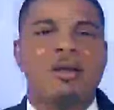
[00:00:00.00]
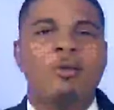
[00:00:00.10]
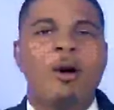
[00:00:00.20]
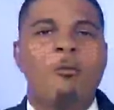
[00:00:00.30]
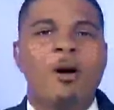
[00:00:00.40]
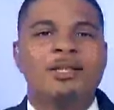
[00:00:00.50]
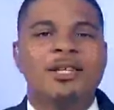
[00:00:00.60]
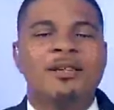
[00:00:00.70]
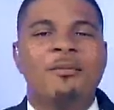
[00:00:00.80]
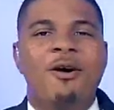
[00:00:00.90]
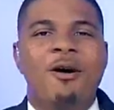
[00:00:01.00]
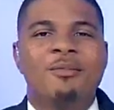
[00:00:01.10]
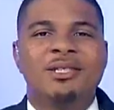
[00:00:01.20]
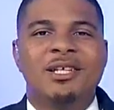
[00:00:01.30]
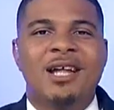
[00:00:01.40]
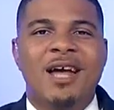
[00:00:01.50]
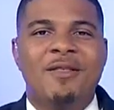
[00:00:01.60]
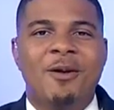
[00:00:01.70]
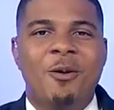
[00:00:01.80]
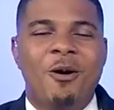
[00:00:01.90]
You are watching The Bahamas Tonight,
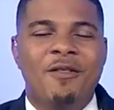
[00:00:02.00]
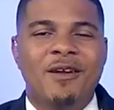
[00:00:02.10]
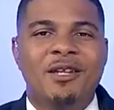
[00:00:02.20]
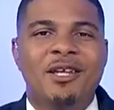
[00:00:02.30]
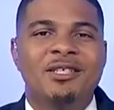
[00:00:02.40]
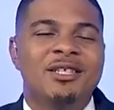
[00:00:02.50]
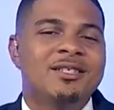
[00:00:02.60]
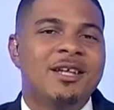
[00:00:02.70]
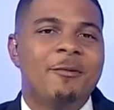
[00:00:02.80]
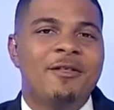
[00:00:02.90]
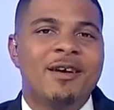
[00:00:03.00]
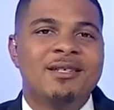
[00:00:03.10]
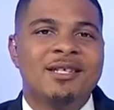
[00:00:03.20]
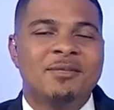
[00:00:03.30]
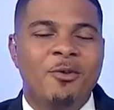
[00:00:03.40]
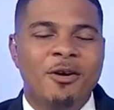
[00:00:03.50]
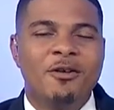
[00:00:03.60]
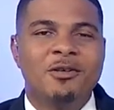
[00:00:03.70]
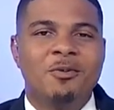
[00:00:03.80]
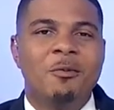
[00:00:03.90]
the Northern Edition. Stay with us. There's more
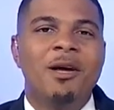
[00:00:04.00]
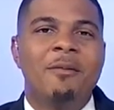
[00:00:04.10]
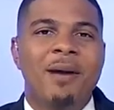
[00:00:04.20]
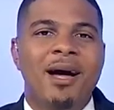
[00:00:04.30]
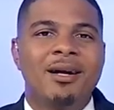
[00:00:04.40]
news when we come back.